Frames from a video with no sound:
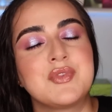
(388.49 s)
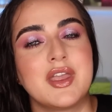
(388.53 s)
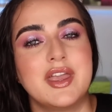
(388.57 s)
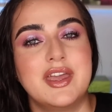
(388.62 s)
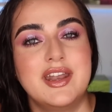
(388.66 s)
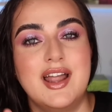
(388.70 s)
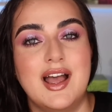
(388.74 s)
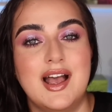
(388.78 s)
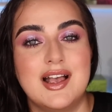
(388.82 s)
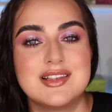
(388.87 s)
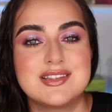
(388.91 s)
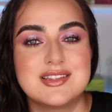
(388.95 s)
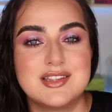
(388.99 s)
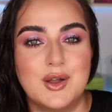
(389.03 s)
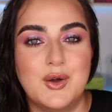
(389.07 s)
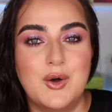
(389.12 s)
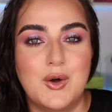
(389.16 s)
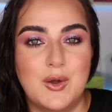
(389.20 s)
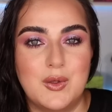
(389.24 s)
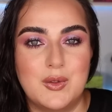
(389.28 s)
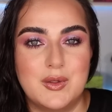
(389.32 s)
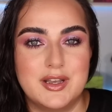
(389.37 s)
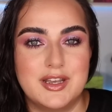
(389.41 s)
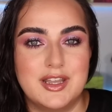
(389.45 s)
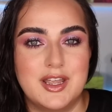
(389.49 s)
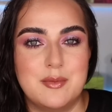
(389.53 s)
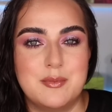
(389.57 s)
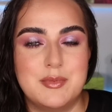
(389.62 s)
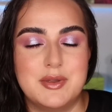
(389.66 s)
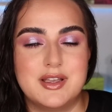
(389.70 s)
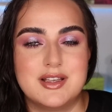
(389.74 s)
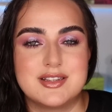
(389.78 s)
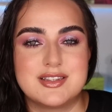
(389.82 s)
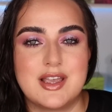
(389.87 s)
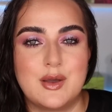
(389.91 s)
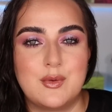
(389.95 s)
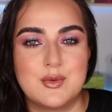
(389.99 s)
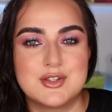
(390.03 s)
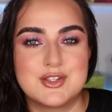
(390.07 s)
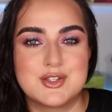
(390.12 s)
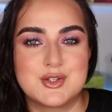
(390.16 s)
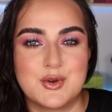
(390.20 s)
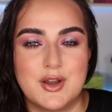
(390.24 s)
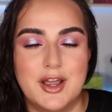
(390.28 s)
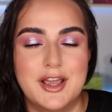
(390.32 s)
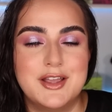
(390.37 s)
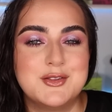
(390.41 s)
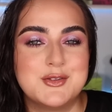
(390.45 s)
It has the hole in it because I was
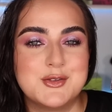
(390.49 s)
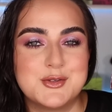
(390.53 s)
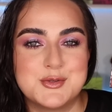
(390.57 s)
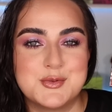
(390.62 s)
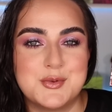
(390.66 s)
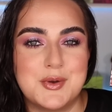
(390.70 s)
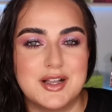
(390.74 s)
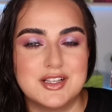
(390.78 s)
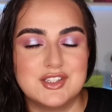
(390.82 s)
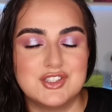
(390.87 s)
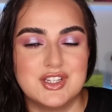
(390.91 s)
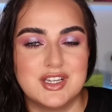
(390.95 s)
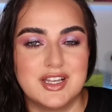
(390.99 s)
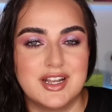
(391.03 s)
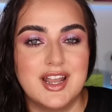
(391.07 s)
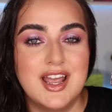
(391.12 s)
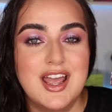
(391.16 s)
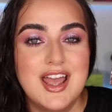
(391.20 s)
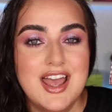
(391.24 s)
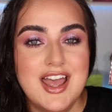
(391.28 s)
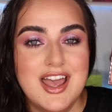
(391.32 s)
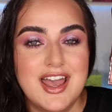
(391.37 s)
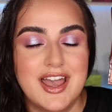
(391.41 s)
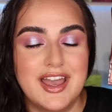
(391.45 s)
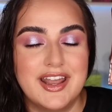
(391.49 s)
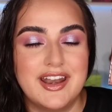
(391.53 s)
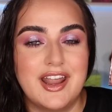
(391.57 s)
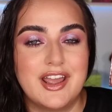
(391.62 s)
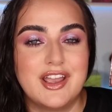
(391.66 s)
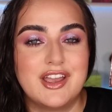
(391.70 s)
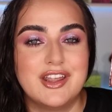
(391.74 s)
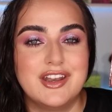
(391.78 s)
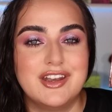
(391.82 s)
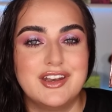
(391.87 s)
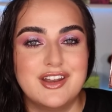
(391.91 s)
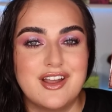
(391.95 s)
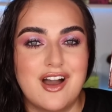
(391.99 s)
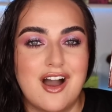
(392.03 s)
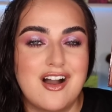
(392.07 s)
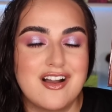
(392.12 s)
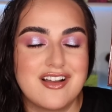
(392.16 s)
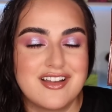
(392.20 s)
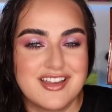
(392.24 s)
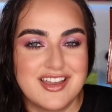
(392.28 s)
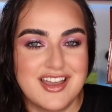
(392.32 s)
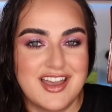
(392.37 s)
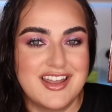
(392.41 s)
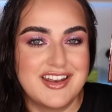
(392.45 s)
trying to swatch it and I could
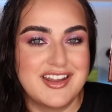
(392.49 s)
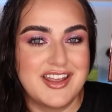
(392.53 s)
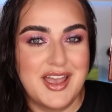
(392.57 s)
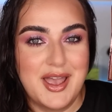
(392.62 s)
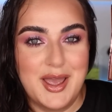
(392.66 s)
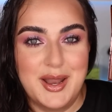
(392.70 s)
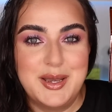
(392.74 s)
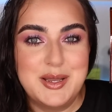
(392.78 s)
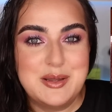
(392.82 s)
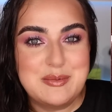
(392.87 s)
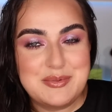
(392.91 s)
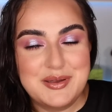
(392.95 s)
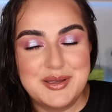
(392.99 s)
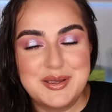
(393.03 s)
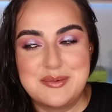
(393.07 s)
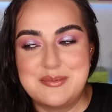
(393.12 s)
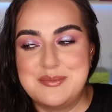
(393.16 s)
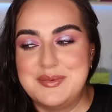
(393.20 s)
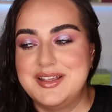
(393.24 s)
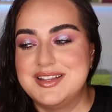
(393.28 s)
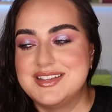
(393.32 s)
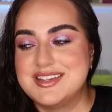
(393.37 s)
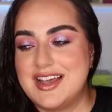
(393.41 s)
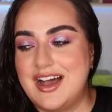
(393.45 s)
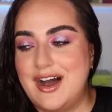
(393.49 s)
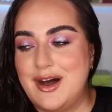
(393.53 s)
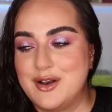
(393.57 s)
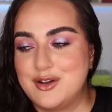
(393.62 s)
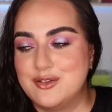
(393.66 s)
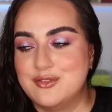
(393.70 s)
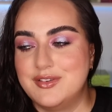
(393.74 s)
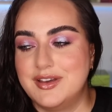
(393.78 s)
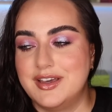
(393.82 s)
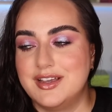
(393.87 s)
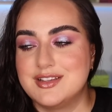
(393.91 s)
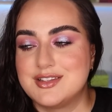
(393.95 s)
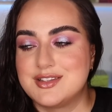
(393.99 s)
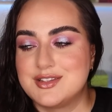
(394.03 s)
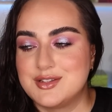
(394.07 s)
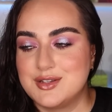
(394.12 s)
not get any pigment out of it.